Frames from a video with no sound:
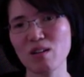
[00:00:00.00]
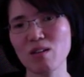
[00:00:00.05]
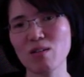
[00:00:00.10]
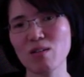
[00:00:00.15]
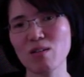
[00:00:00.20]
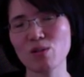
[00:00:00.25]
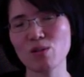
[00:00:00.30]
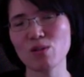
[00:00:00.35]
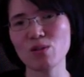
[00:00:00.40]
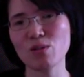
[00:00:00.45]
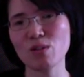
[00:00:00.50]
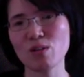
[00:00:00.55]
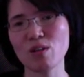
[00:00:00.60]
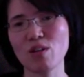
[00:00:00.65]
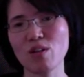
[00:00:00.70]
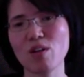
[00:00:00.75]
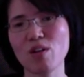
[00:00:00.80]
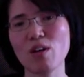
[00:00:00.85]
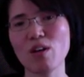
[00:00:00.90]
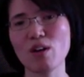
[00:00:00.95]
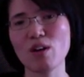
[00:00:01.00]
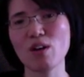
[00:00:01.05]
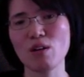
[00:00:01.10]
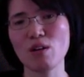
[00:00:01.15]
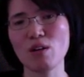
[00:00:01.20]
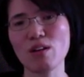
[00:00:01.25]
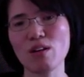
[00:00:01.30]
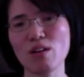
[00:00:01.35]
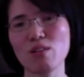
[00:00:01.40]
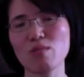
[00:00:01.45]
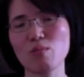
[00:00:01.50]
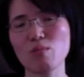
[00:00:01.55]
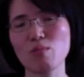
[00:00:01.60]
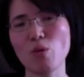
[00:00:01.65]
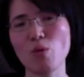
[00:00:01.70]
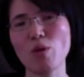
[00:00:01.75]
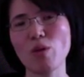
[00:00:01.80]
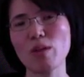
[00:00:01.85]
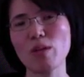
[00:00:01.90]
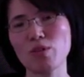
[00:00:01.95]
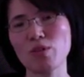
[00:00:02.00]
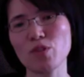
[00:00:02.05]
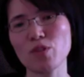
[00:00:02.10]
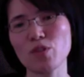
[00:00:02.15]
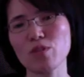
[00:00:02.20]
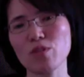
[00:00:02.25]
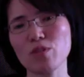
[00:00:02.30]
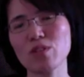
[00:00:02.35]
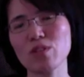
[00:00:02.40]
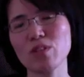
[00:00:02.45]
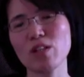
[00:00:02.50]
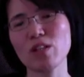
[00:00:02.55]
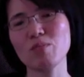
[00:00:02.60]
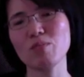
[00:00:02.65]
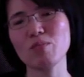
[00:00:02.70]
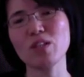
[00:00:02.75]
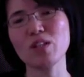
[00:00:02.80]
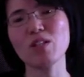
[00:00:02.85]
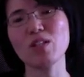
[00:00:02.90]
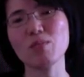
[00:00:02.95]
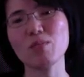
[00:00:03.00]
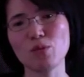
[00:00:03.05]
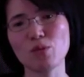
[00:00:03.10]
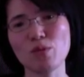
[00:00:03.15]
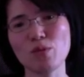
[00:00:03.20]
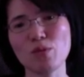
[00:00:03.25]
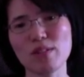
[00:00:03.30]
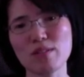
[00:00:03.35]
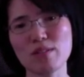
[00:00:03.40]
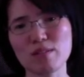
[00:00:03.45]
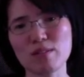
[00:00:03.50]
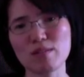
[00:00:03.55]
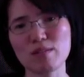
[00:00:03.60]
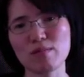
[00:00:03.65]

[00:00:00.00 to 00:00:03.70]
just a lot more efficient and meaningful ways.